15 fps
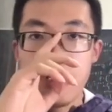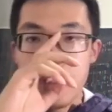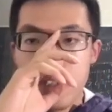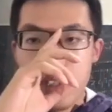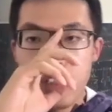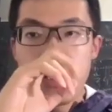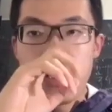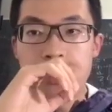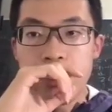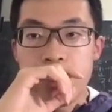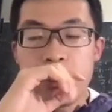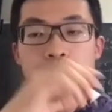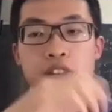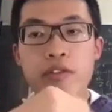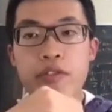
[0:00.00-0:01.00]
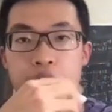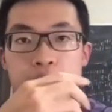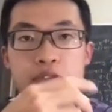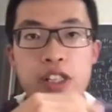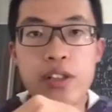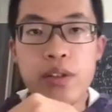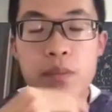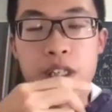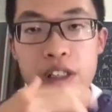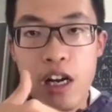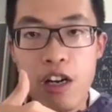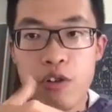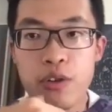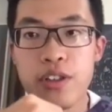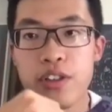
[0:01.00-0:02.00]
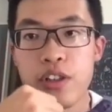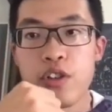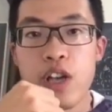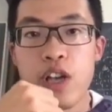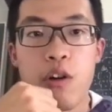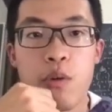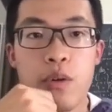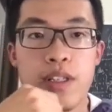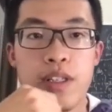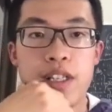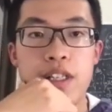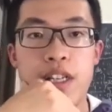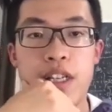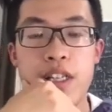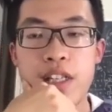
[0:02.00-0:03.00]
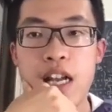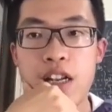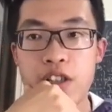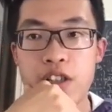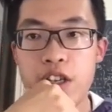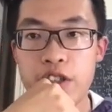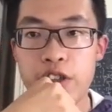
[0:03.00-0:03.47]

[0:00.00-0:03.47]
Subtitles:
So the details of this Monte search algorithm is